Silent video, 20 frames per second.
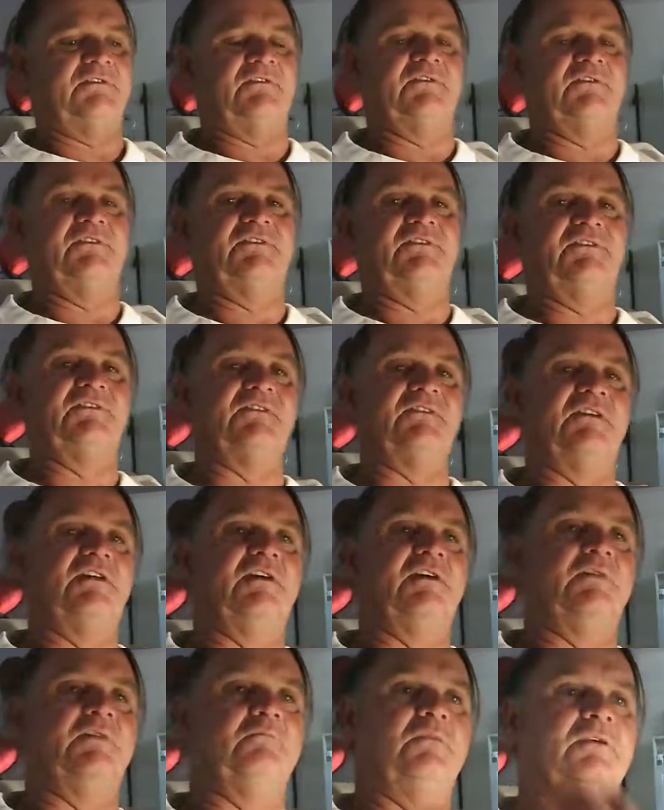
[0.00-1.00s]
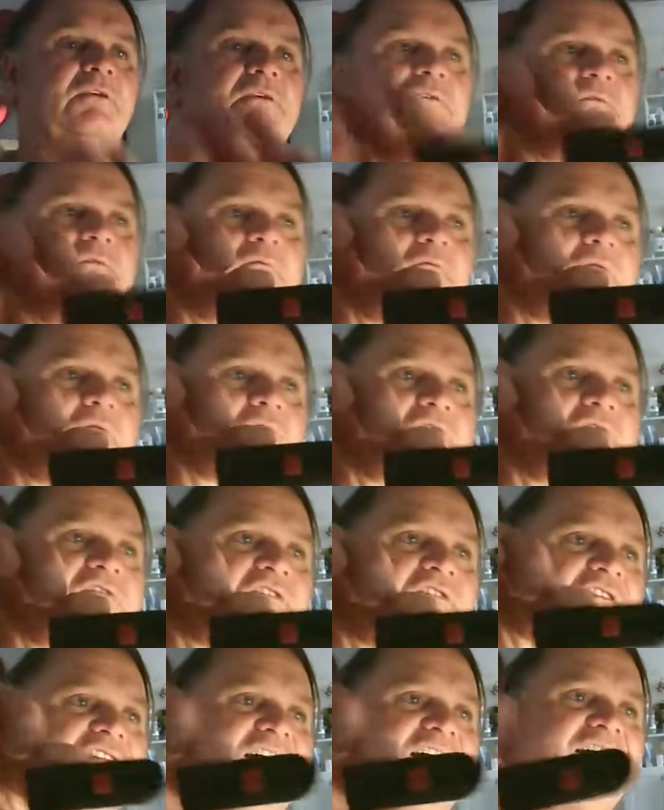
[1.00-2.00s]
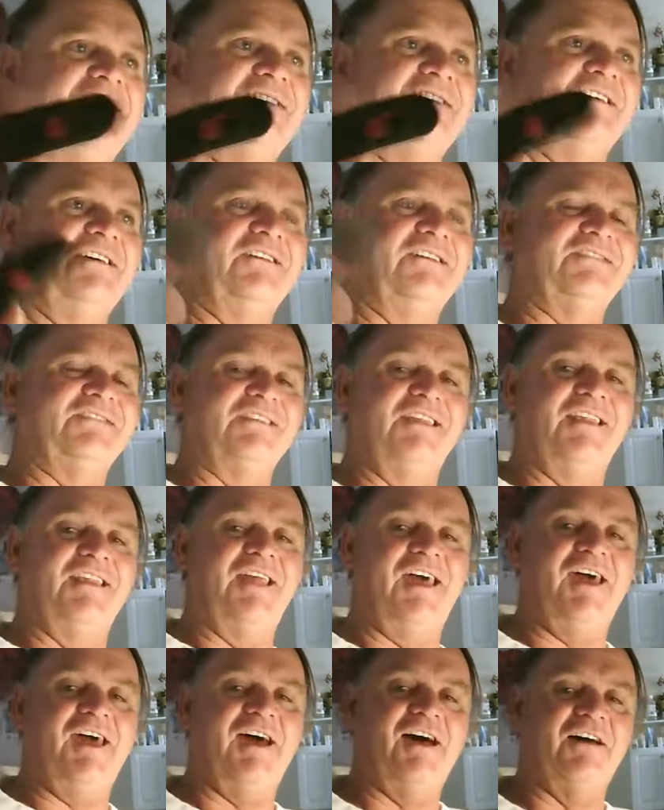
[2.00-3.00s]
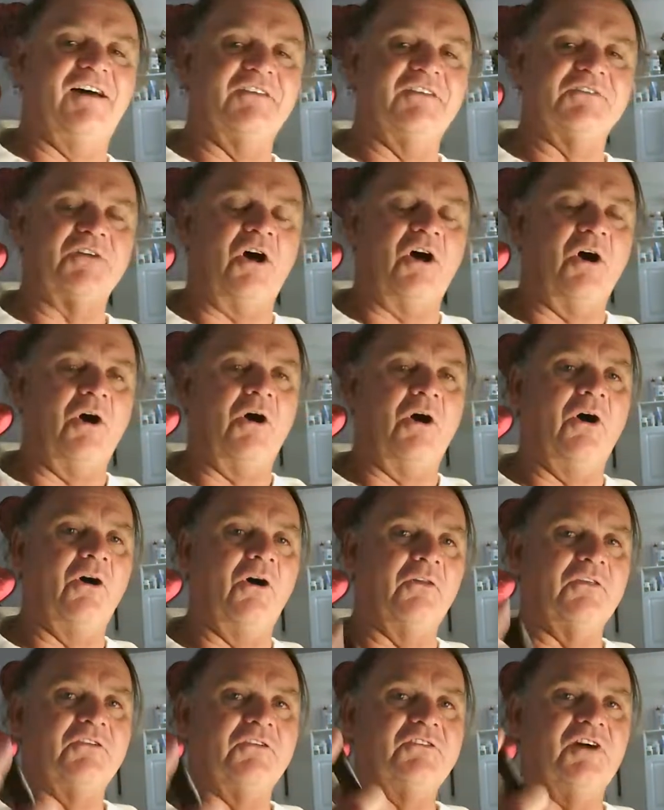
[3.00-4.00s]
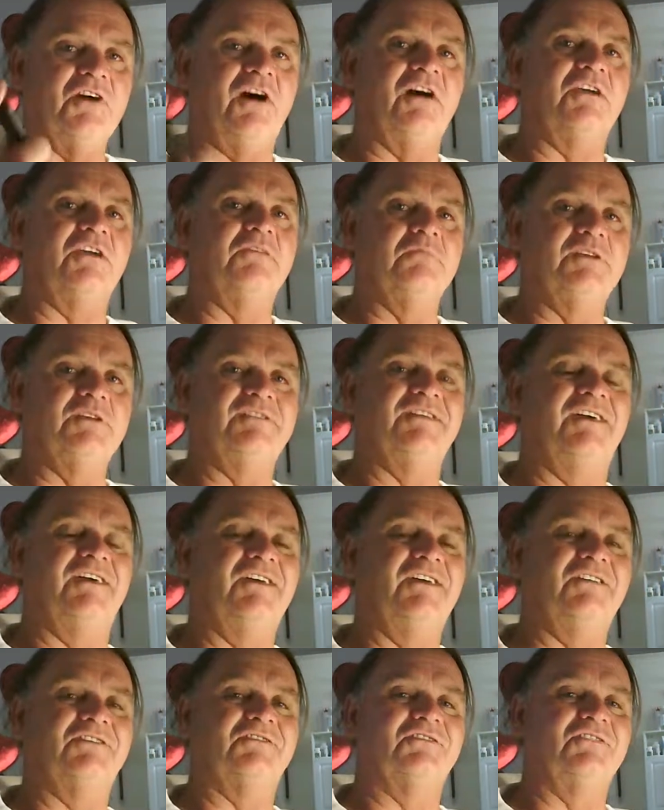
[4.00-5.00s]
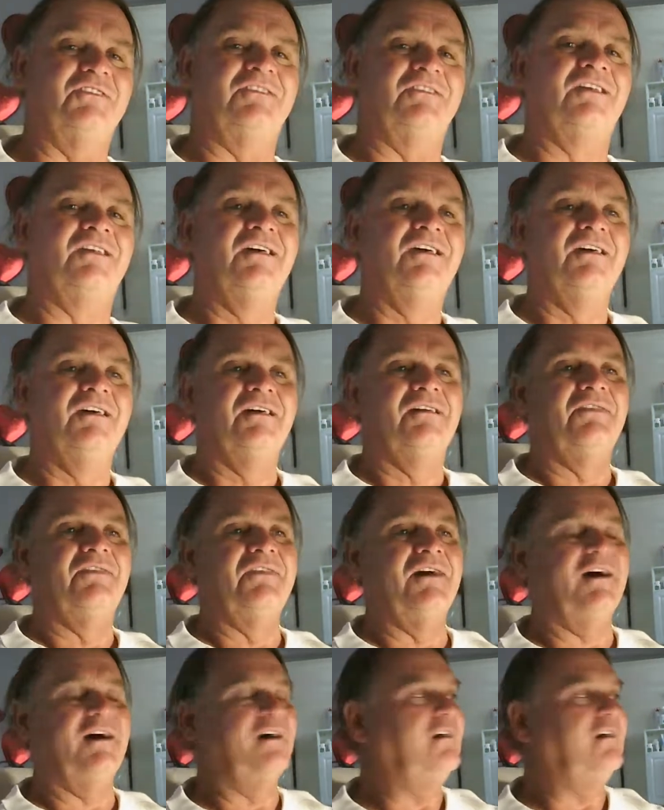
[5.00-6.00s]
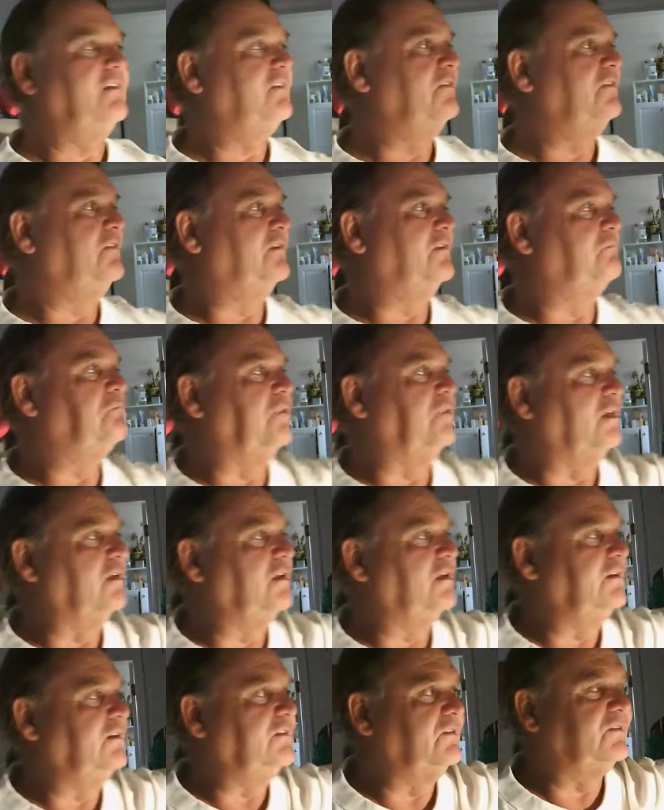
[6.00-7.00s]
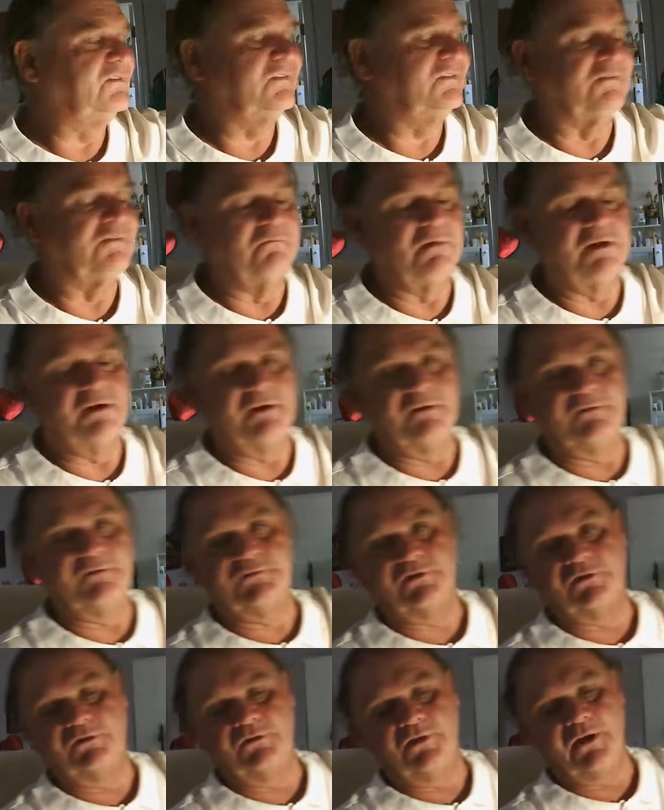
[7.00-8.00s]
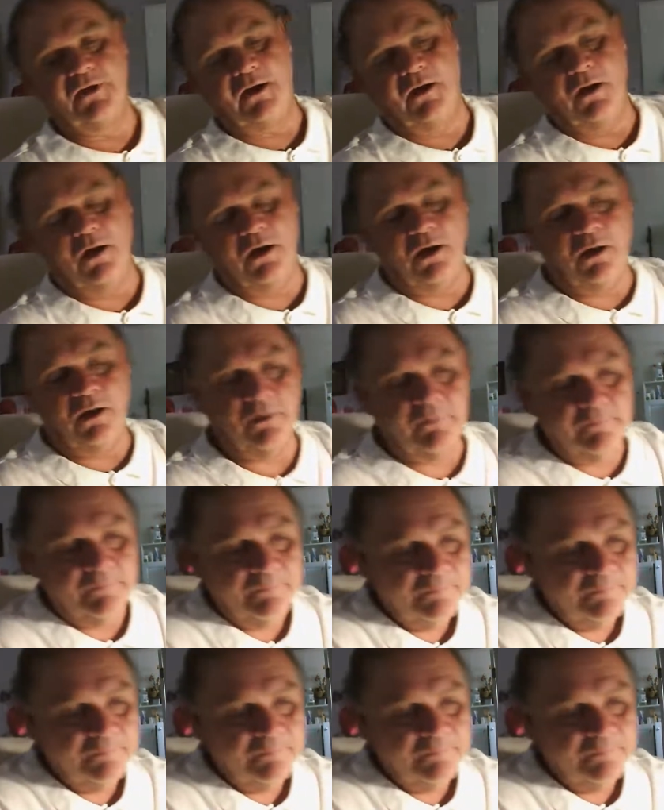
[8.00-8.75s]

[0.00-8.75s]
This isn't it, but just like this. And it has all the documentation that the police submitted to the